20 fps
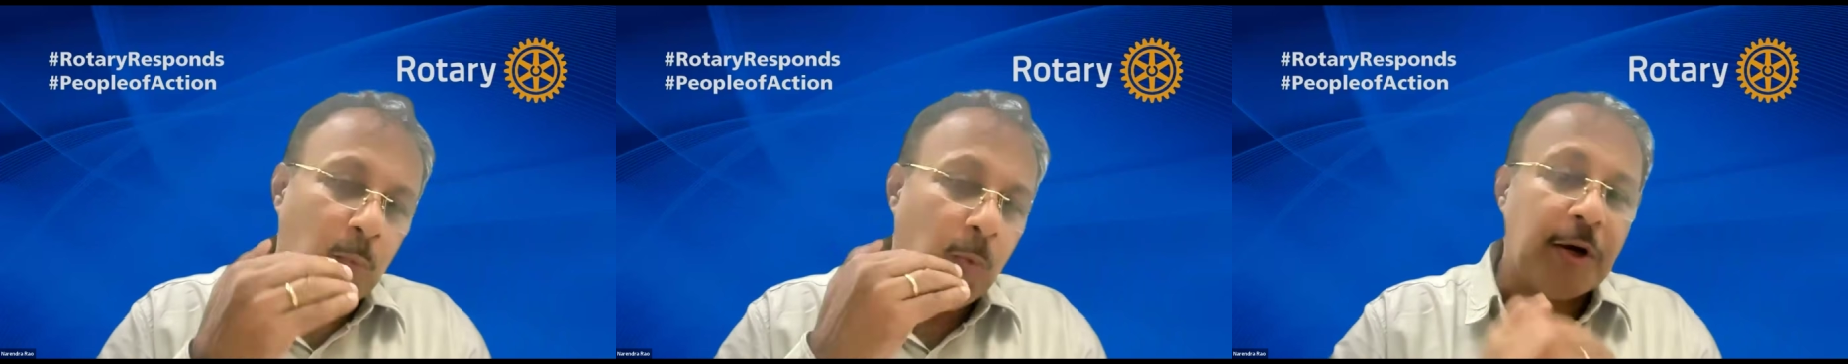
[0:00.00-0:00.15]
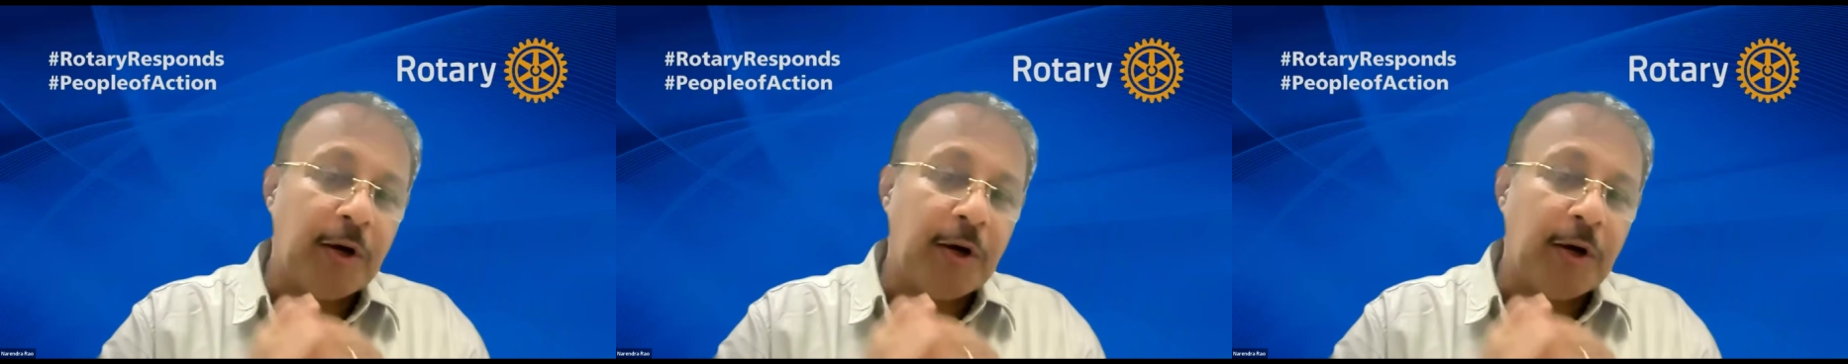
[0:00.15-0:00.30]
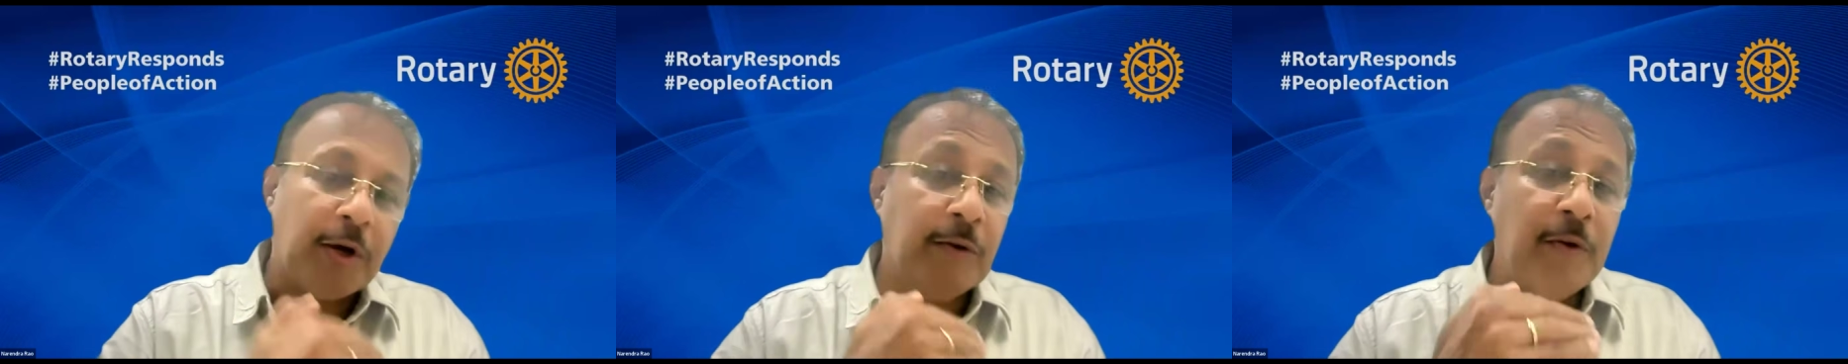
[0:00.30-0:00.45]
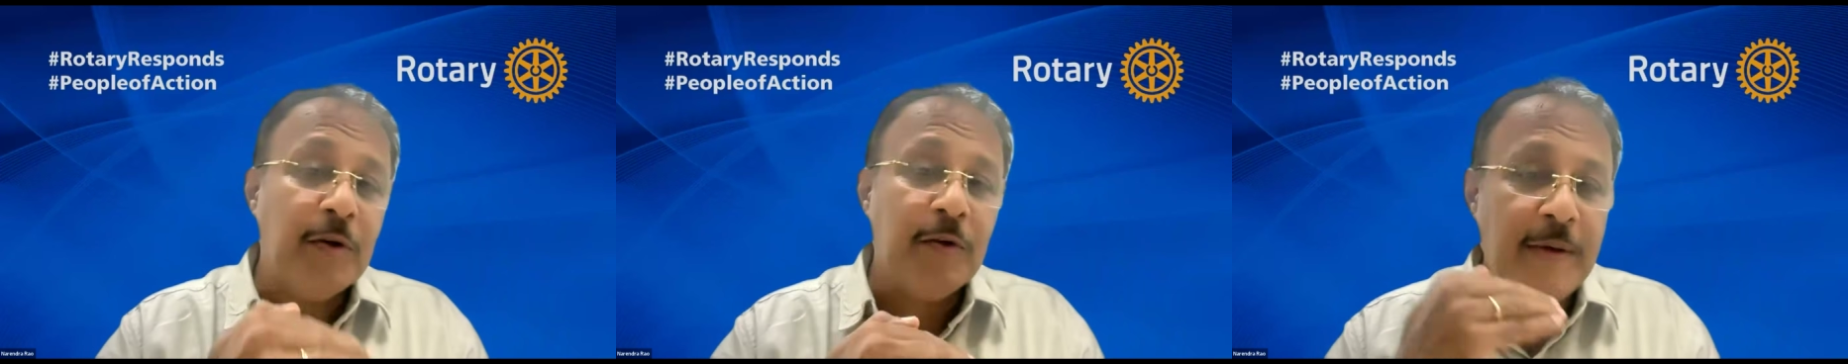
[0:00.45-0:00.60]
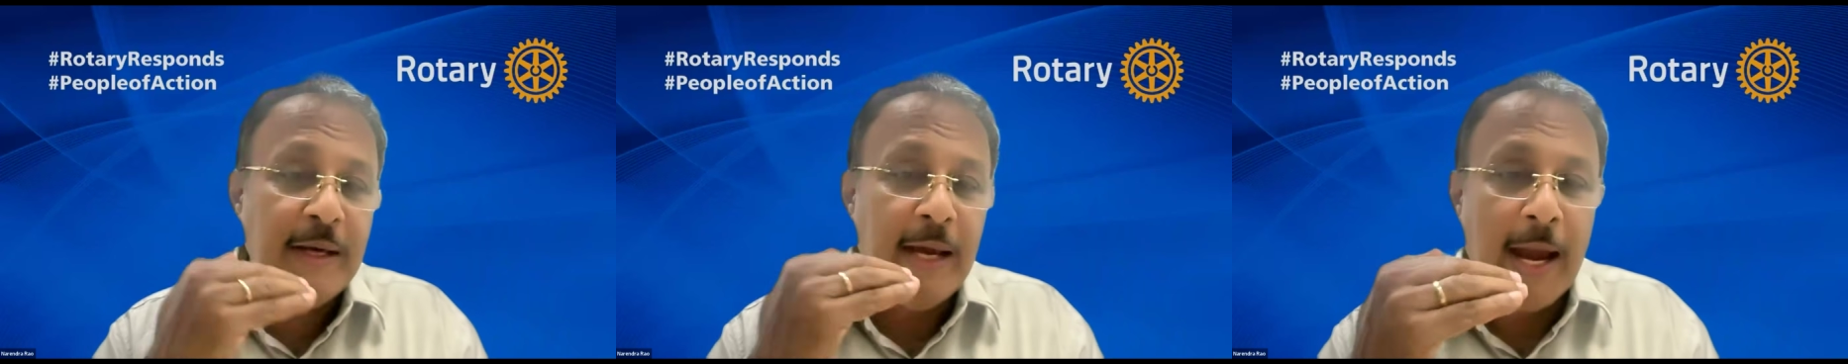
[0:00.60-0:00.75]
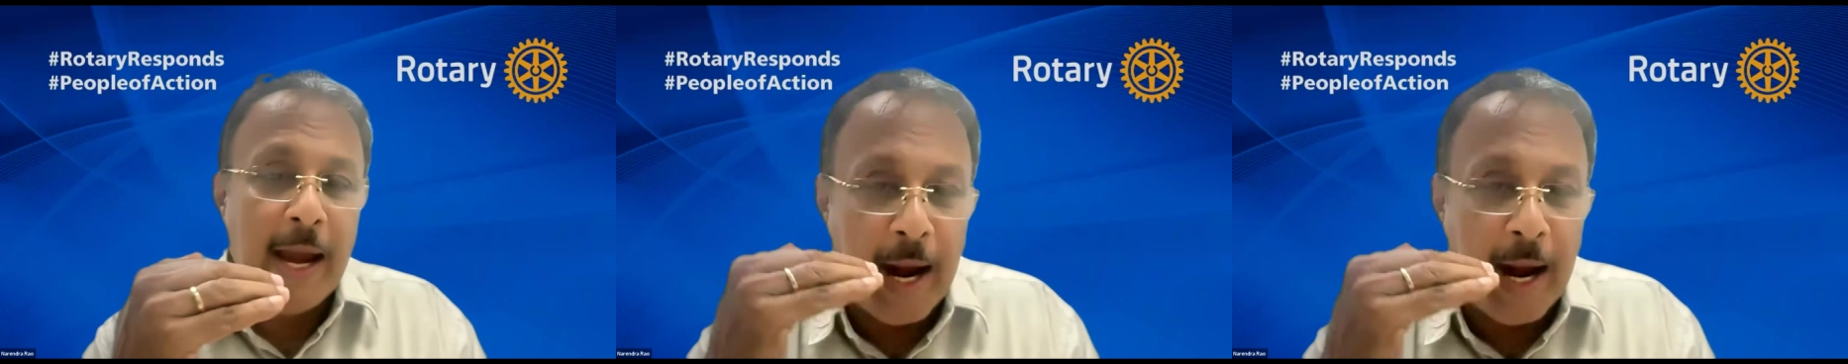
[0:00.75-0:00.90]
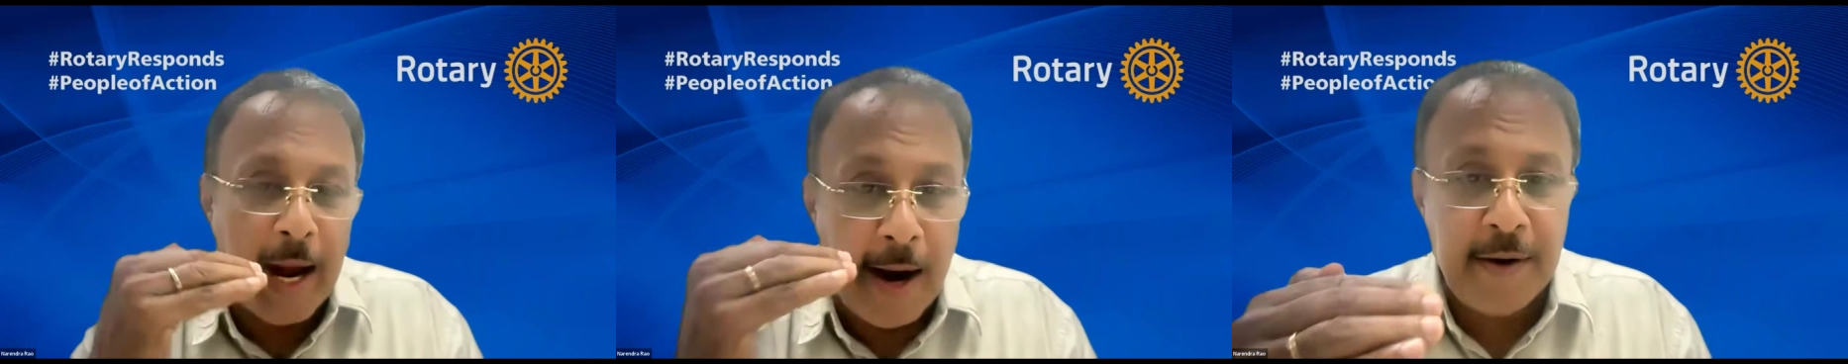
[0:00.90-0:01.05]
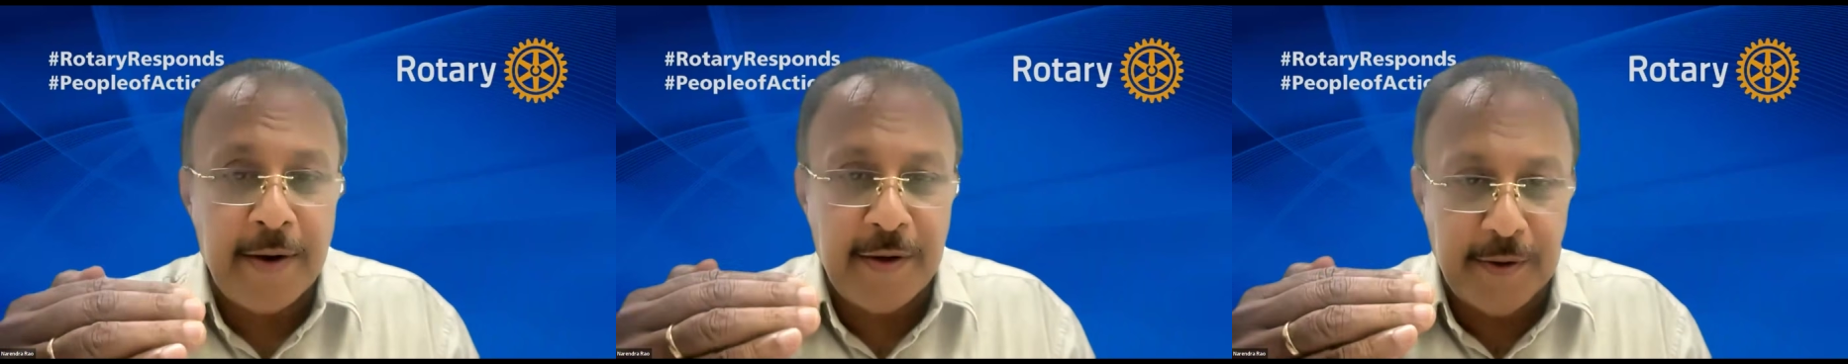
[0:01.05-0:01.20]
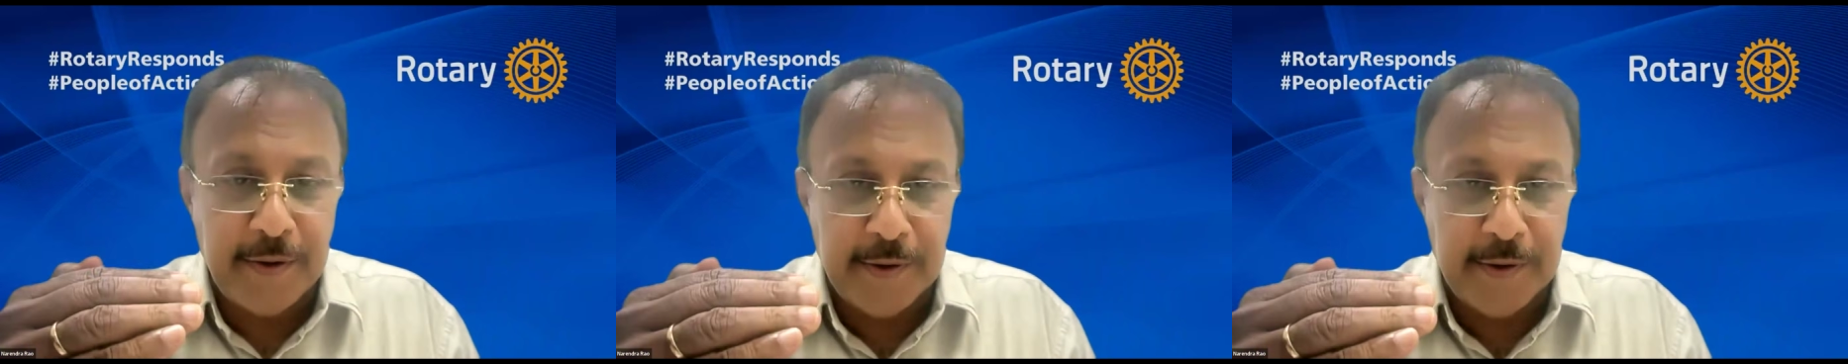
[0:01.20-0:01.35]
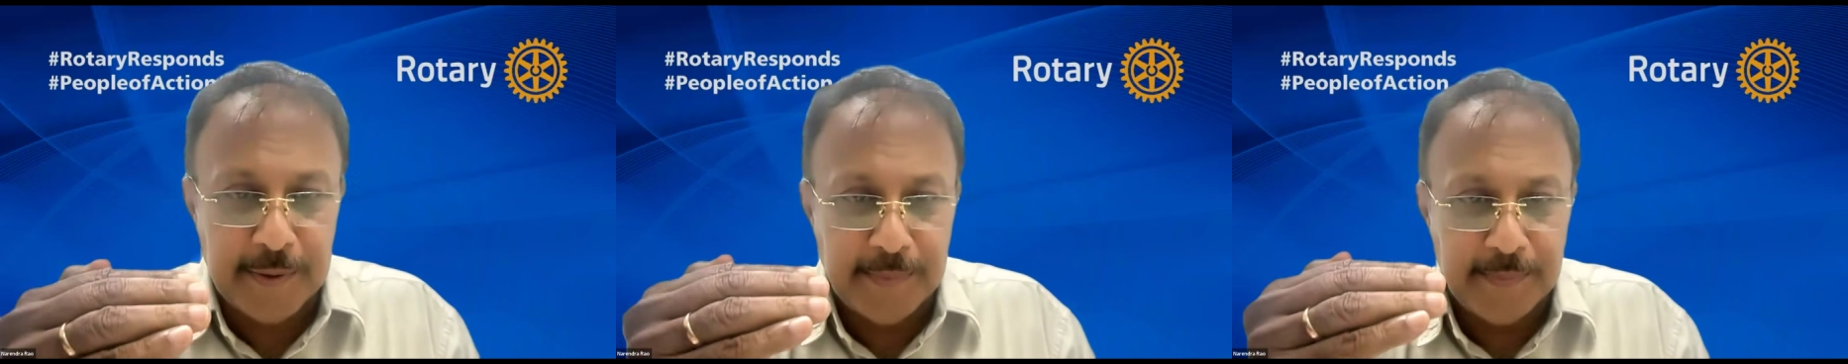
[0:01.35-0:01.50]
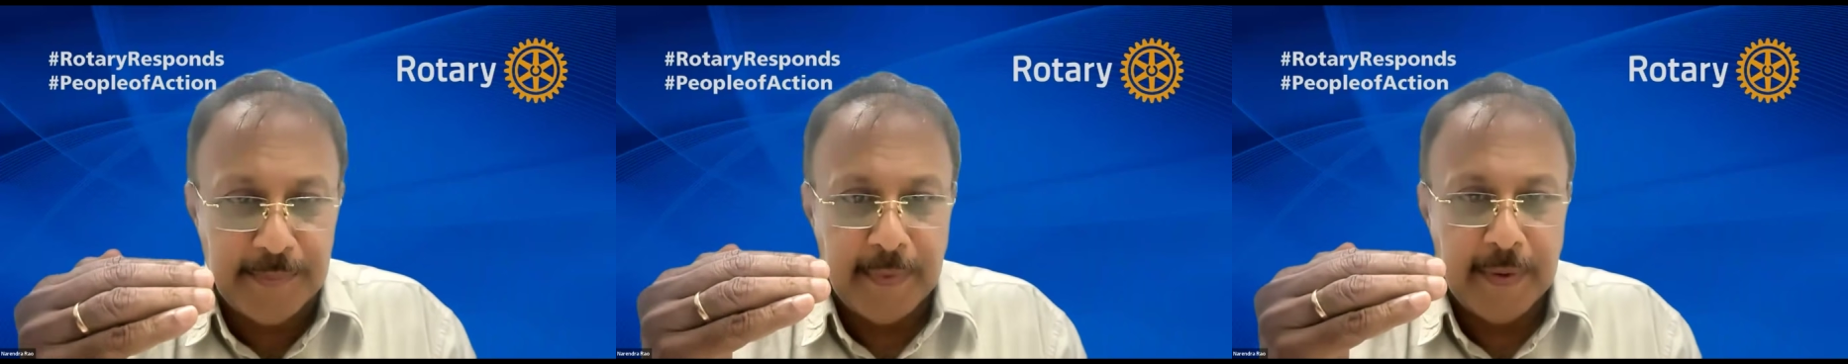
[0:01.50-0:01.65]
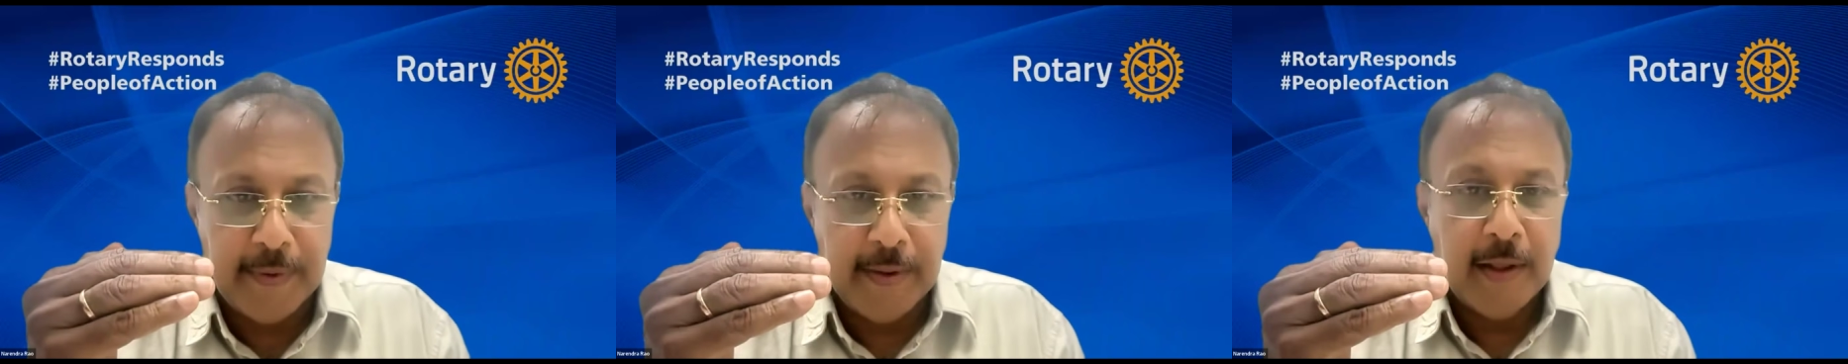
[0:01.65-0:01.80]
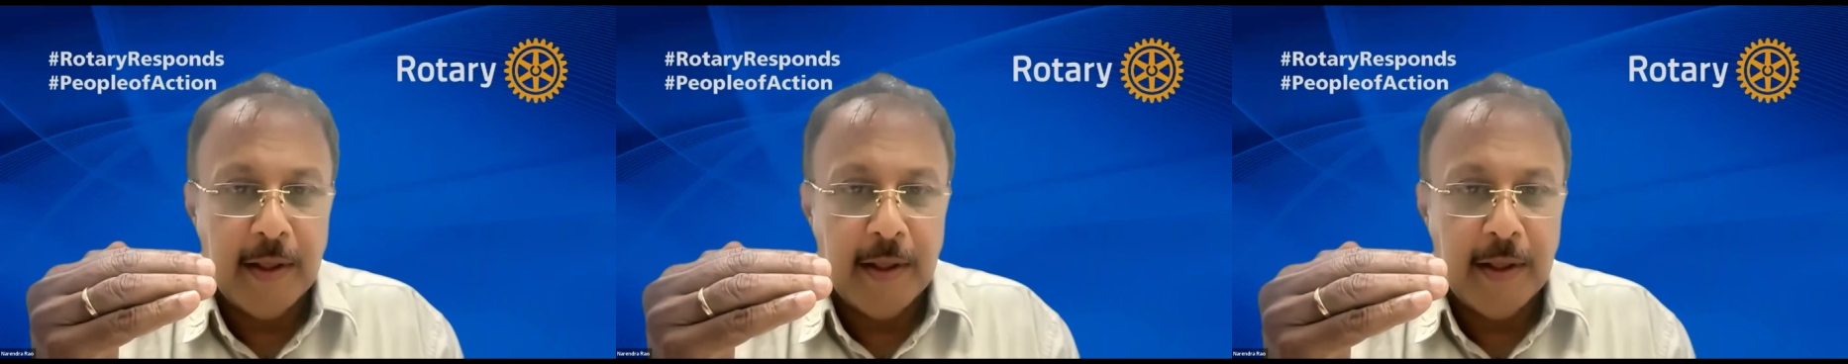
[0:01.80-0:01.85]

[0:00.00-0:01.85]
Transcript: whatever we add here